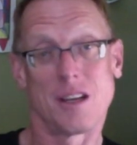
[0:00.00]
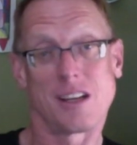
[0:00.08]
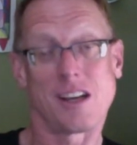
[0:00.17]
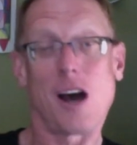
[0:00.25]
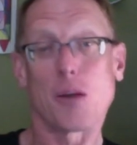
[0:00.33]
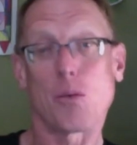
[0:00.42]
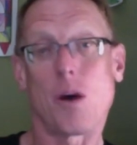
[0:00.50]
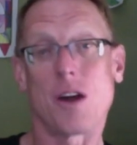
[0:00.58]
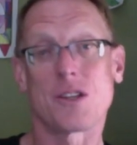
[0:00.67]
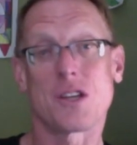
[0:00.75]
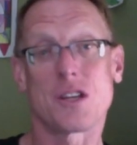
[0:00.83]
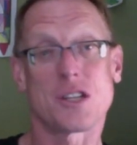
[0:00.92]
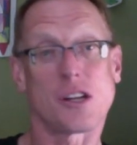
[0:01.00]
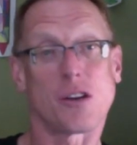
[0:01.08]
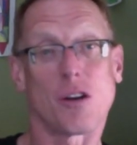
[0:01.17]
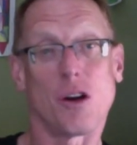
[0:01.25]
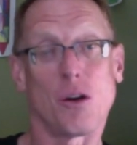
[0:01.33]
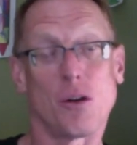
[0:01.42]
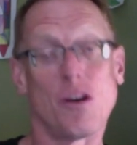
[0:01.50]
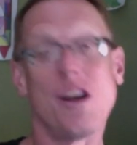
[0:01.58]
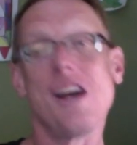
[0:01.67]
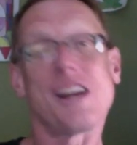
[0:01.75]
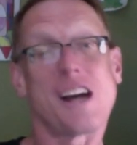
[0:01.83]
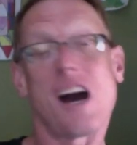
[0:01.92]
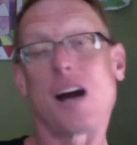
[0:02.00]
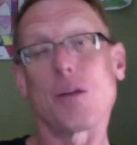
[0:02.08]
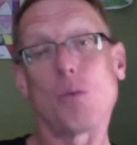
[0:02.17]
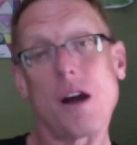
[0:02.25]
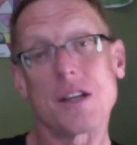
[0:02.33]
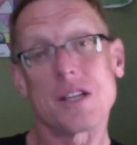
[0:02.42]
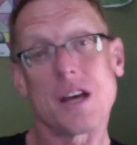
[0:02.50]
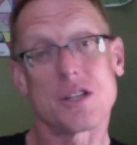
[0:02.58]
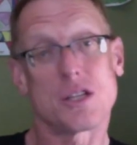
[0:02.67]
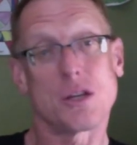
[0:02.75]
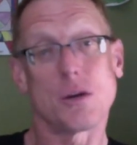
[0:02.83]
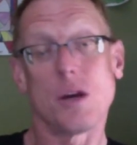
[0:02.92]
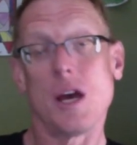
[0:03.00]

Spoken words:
God wants us to grow. God wants us to